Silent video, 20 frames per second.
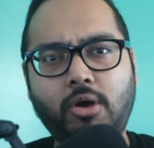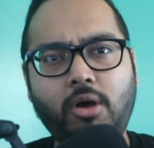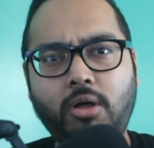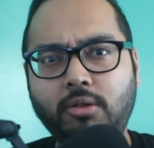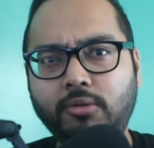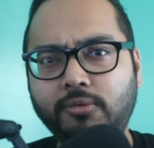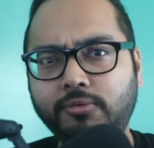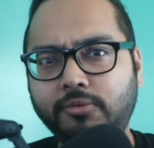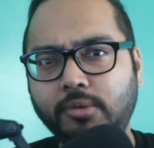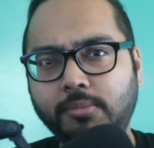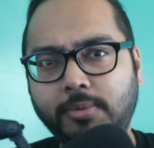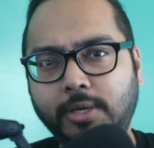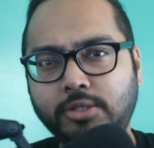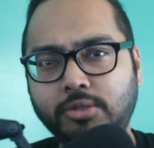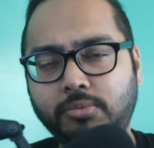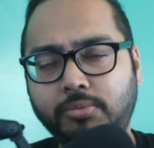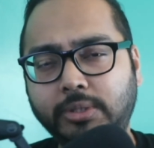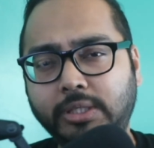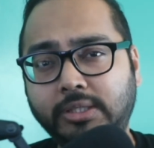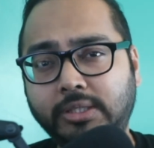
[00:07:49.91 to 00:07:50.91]
all of the
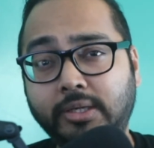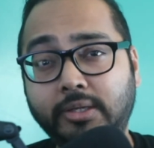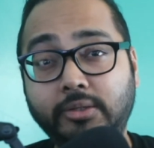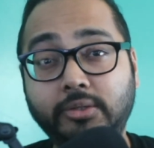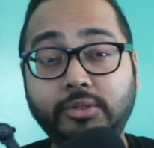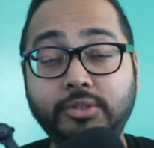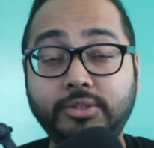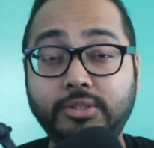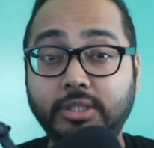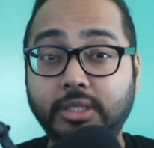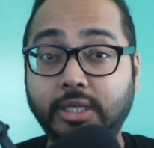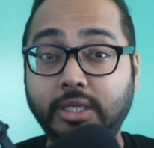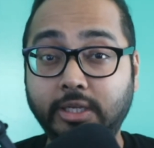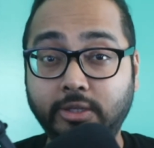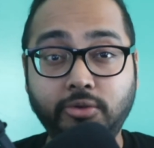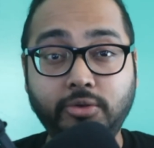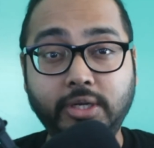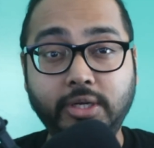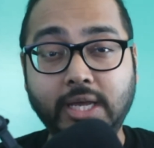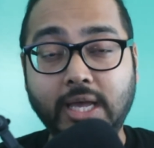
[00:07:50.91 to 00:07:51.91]
major retailers,
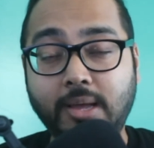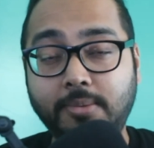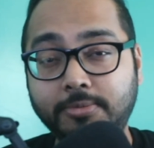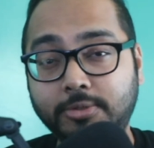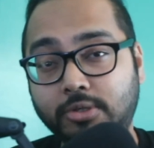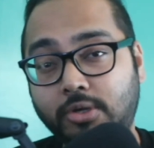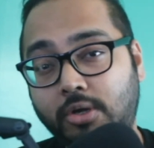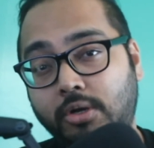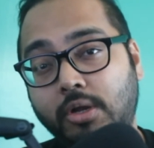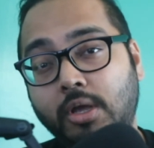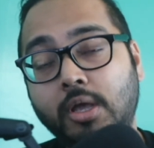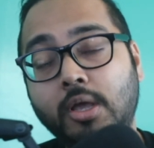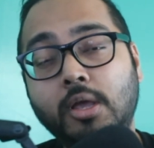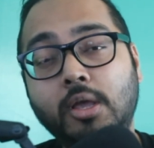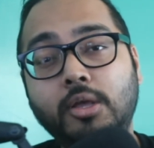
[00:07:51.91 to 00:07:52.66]
including Amazon.